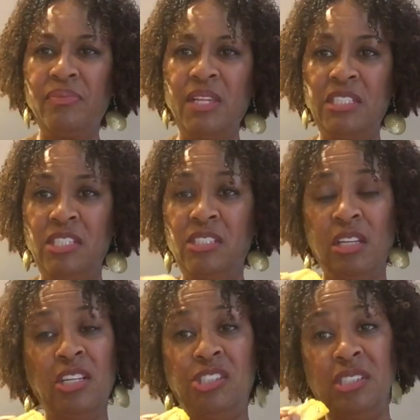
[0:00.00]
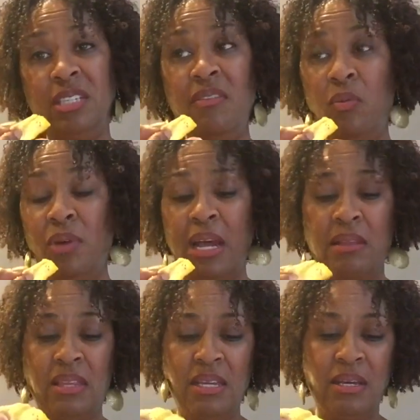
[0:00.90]
This is delicious even
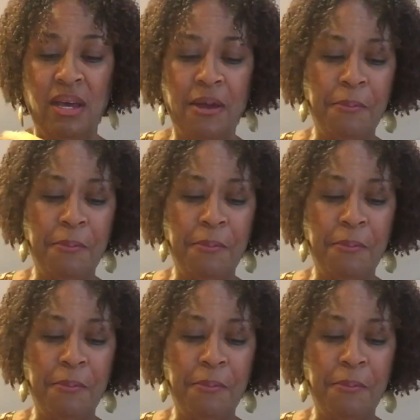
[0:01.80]
without the